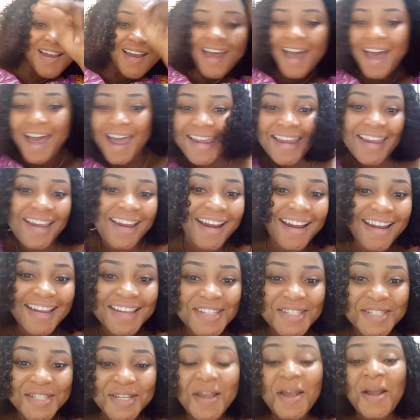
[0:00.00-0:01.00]
Hi
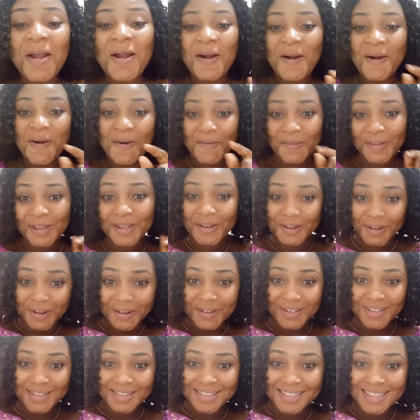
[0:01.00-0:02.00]
guys, we
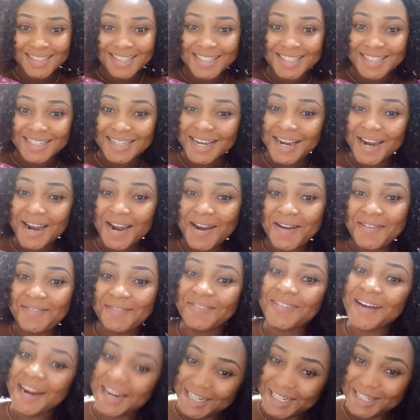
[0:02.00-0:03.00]
call this
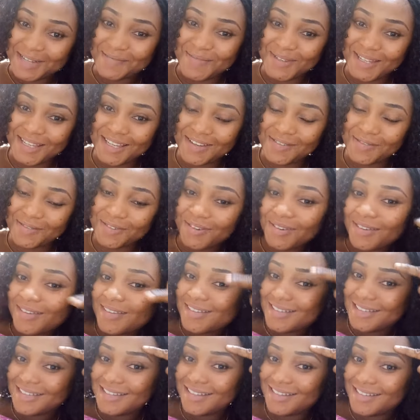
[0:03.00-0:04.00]
Friday behavior
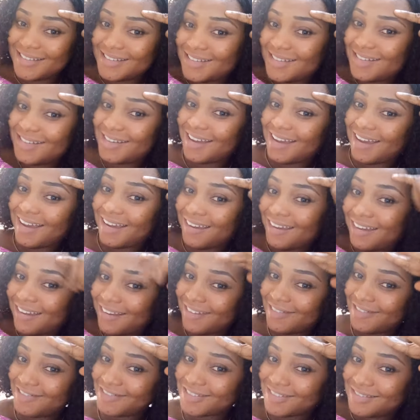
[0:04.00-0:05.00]

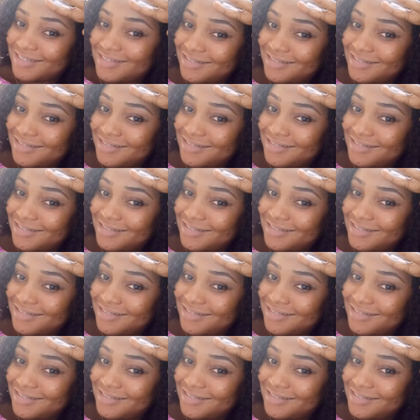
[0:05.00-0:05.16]
TGIF.